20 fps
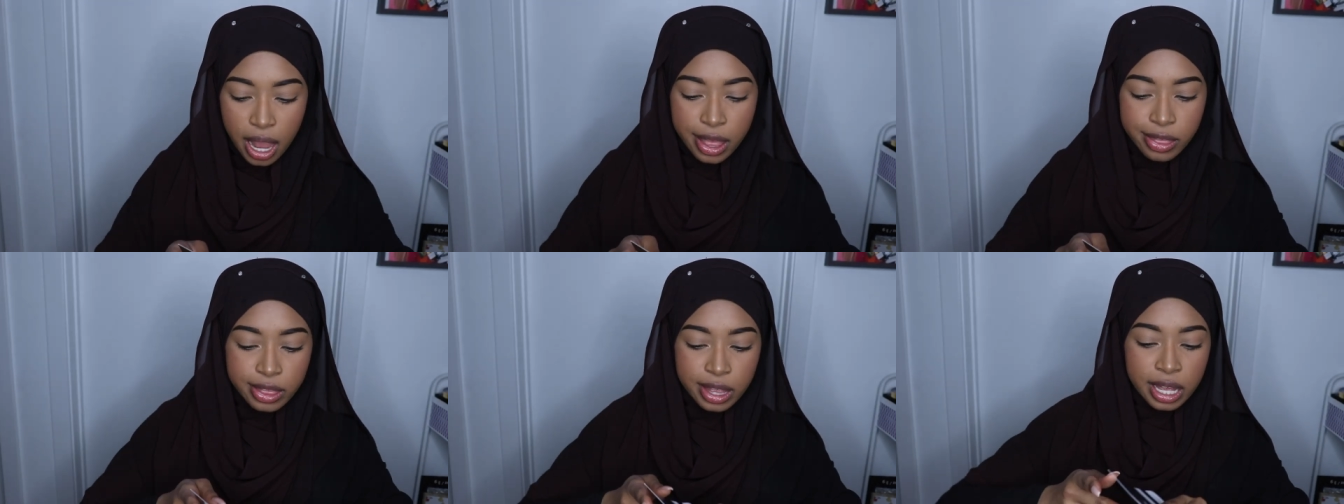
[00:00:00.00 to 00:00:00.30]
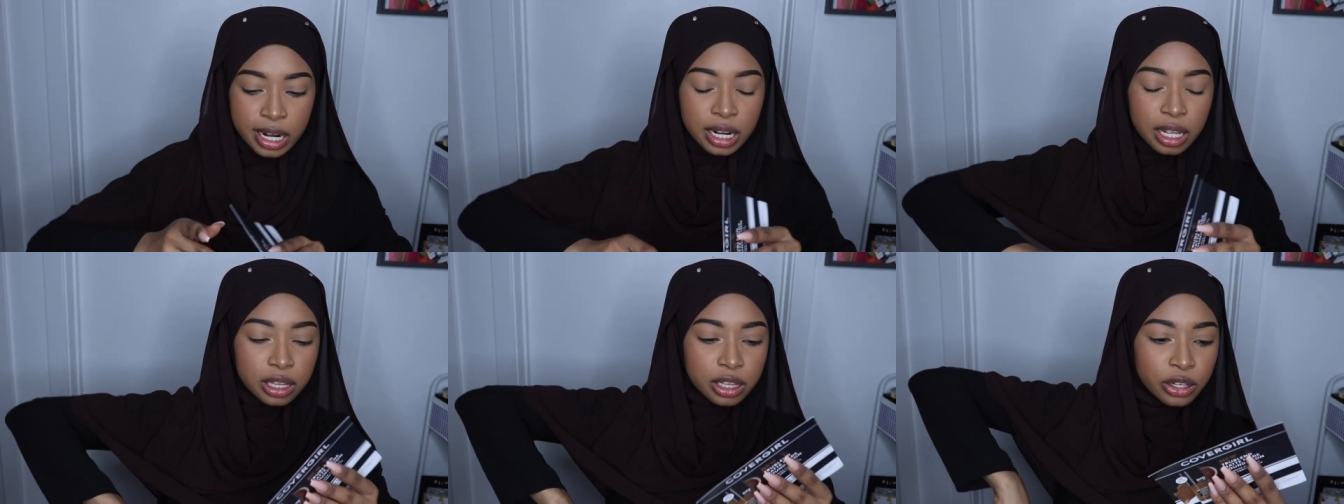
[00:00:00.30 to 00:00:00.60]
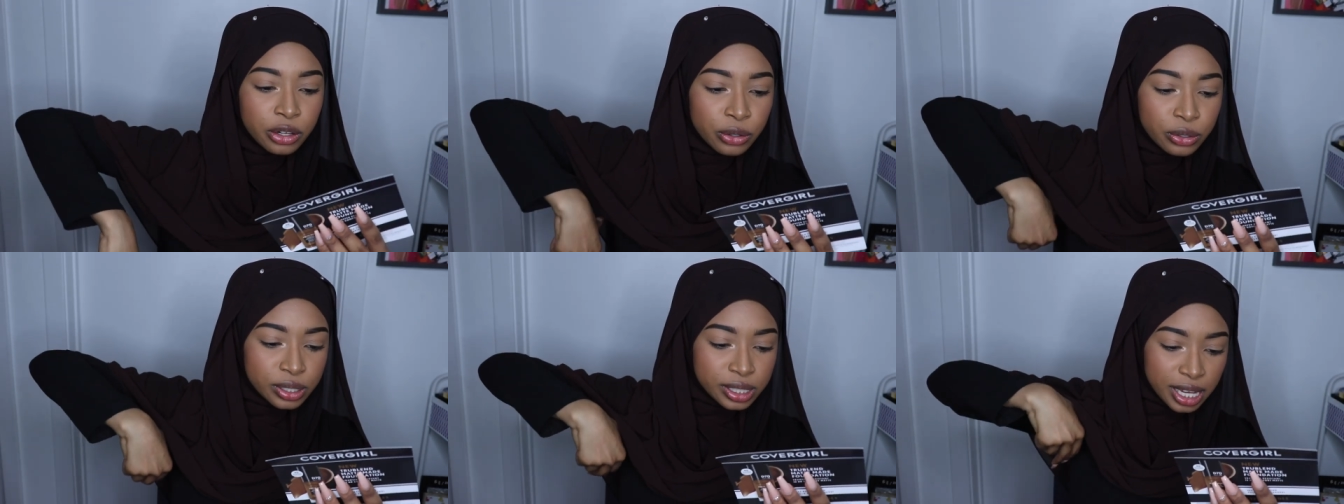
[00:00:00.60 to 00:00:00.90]
And then a
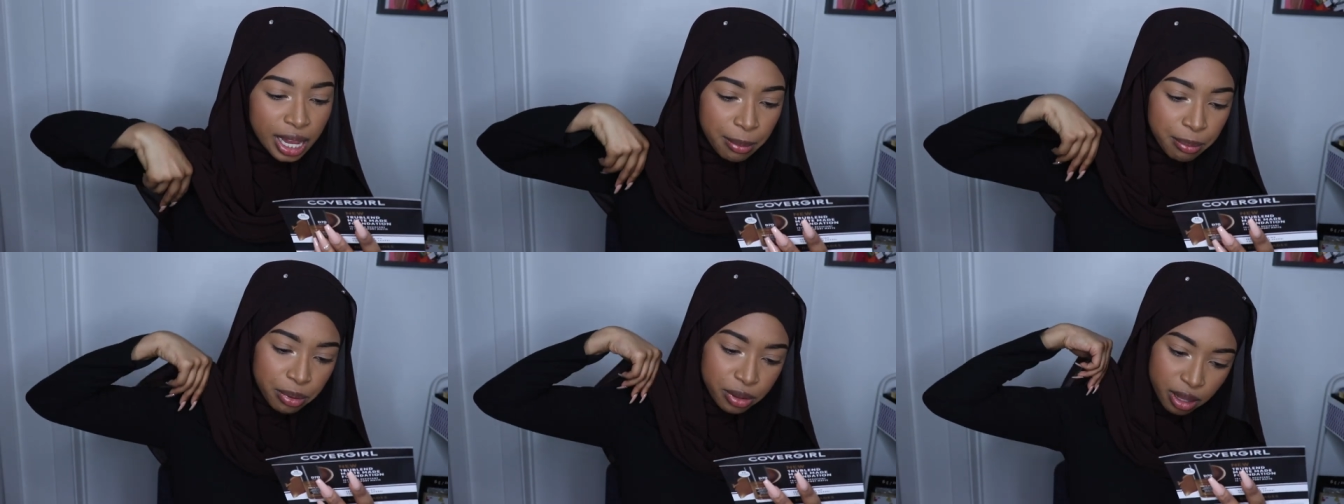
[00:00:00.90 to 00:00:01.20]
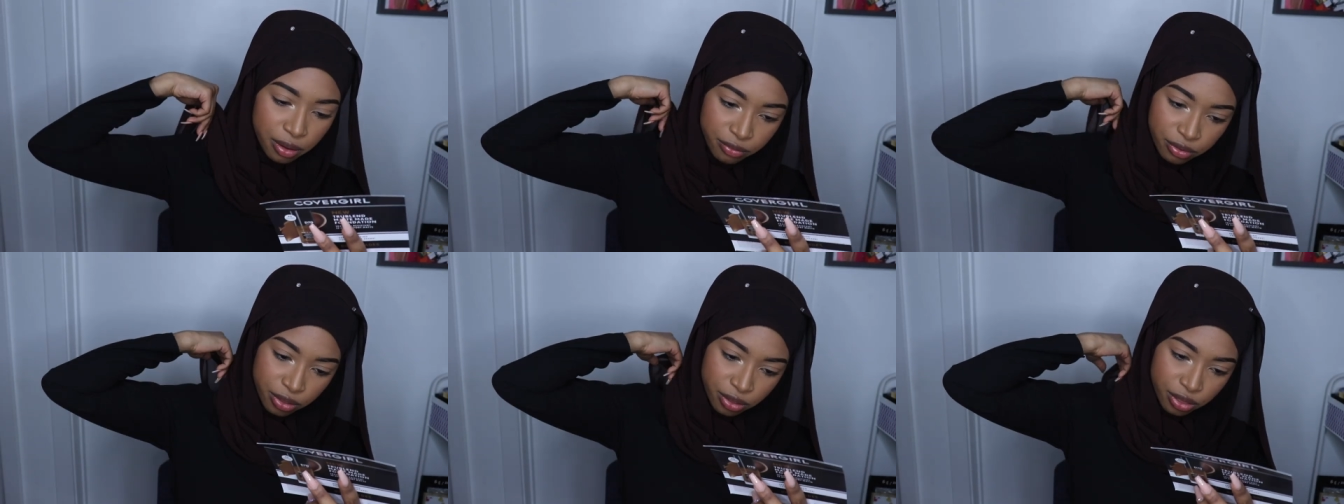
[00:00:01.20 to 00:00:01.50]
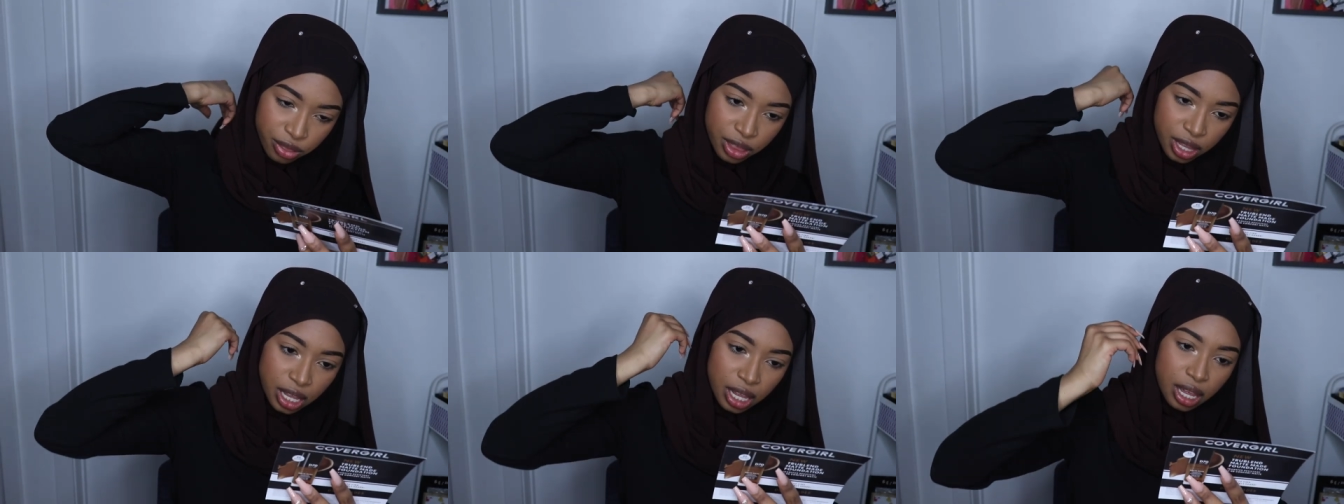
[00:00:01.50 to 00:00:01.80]
little sample of
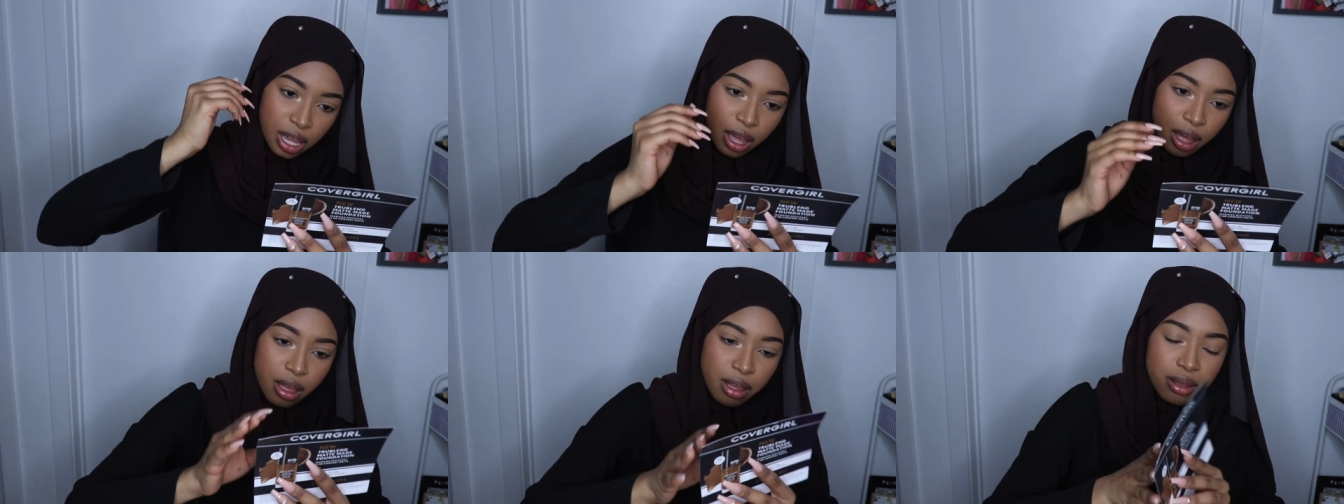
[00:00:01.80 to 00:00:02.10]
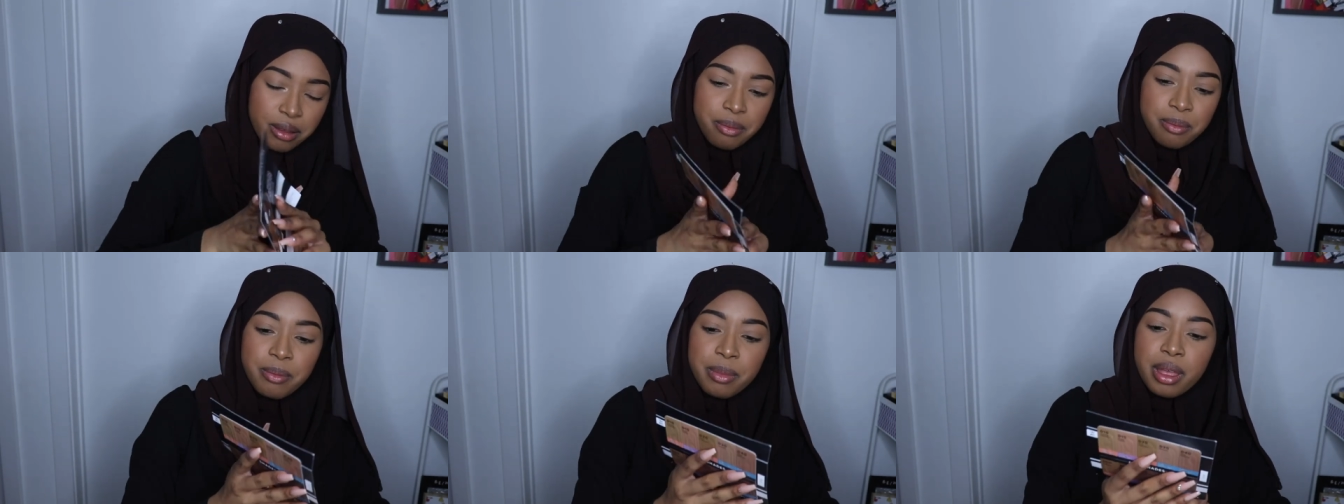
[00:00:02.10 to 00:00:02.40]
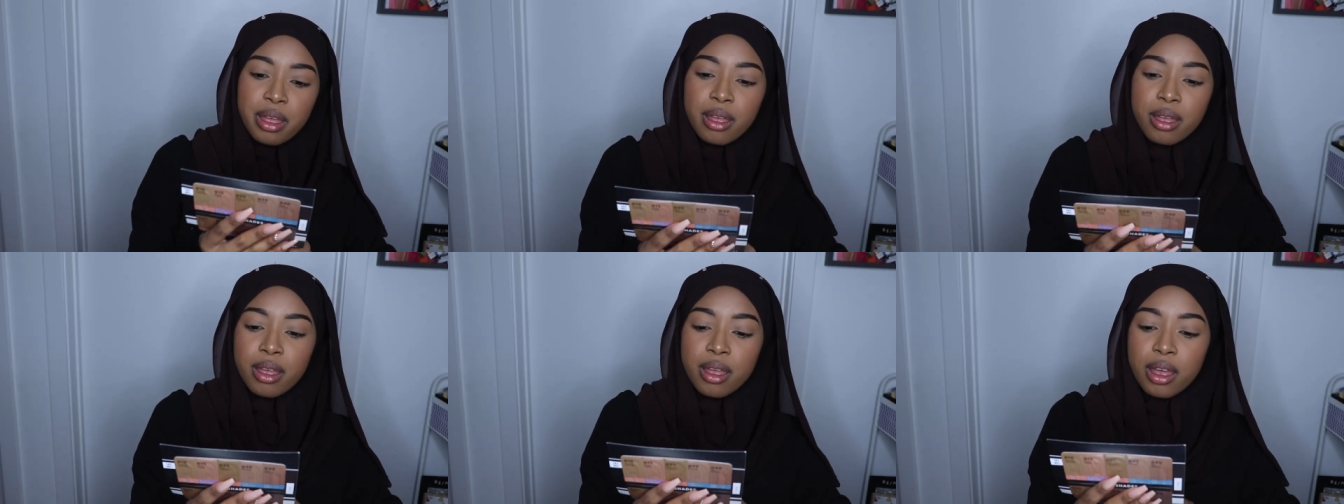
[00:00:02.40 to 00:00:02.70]
the
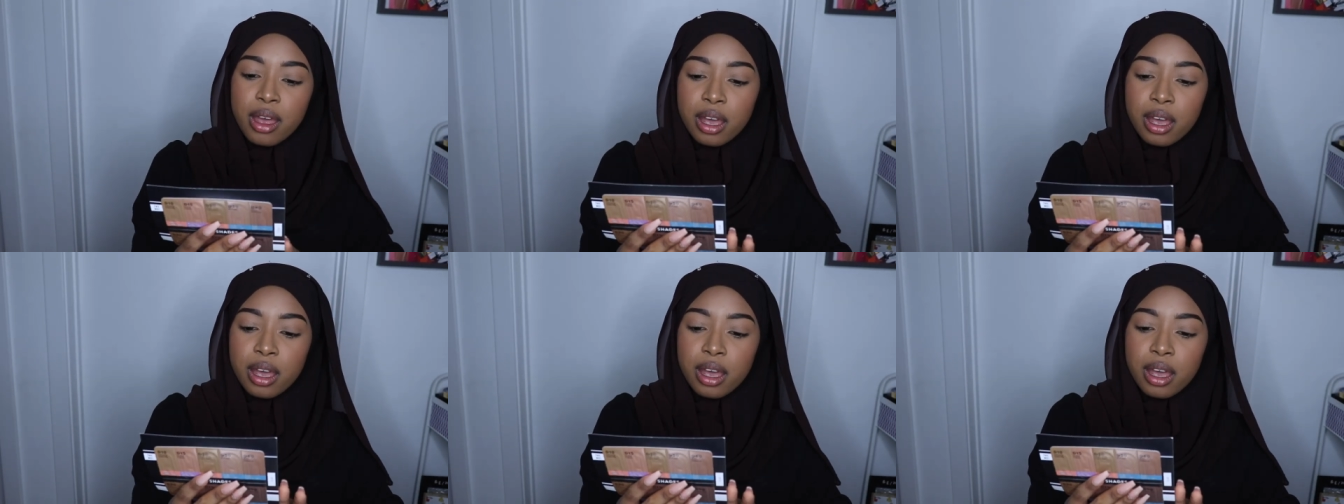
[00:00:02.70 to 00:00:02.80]
um,